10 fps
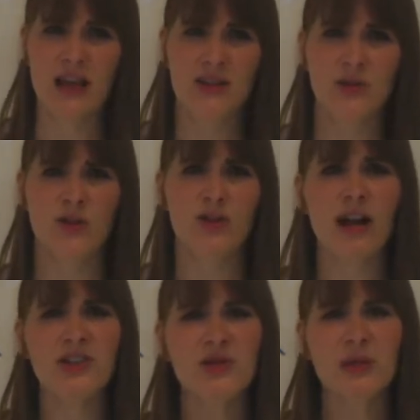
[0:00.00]
So your
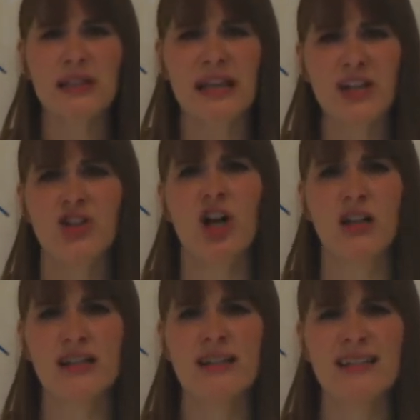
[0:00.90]
actual engaged
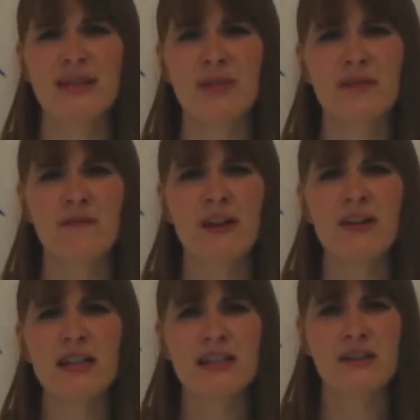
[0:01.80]
audience can be
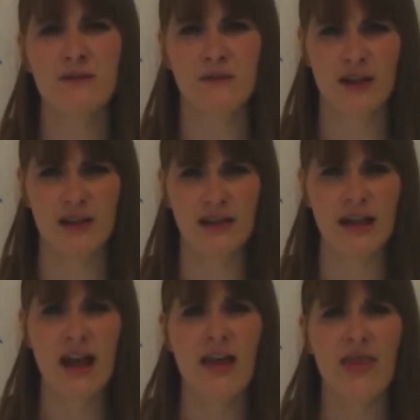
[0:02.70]
very different
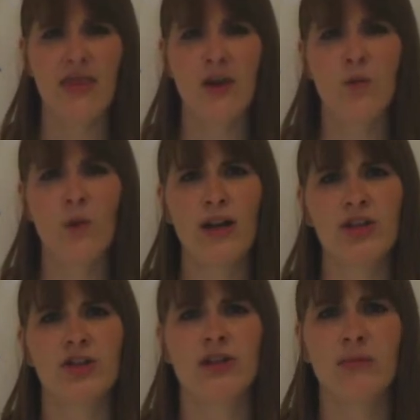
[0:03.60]
than what
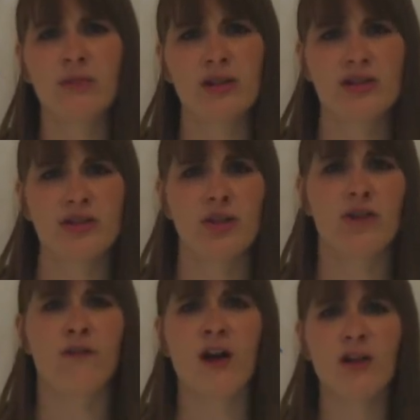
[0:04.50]
your numbers or your
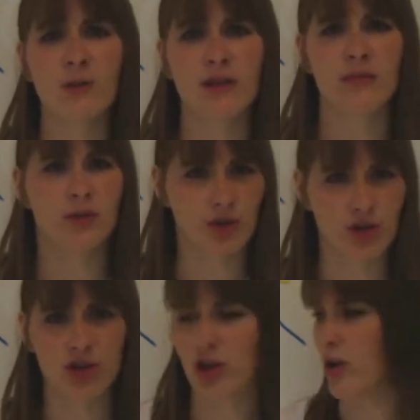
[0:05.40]
follower numbers
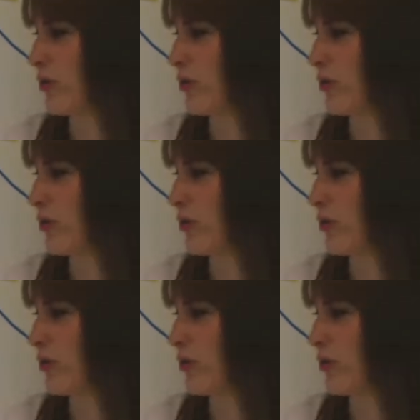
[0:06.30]
show.